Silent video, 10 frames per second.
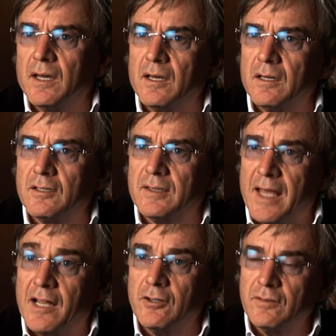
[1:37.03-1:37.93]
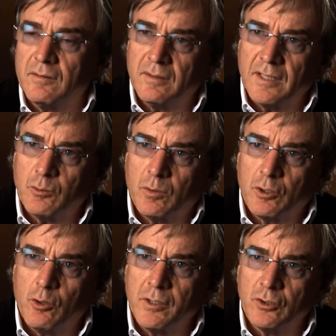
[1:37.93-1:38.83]
uh, talent that we're
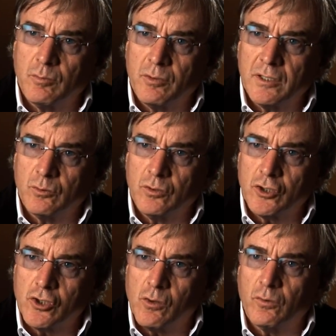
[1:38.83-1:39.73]
going to bring to the show.